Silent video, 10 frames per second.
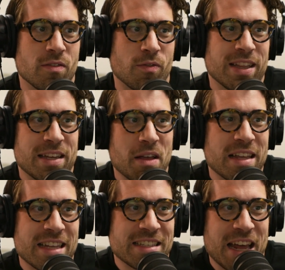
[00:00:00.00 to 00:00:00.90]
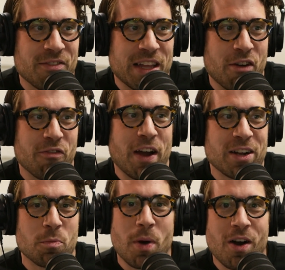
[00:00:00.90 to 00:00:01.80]
really, it's kind of like a
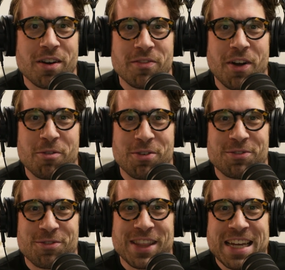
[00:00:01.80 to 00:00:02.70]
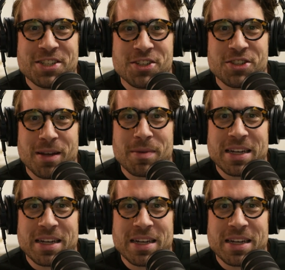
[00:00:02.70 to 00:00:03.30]
vital part of our relationship.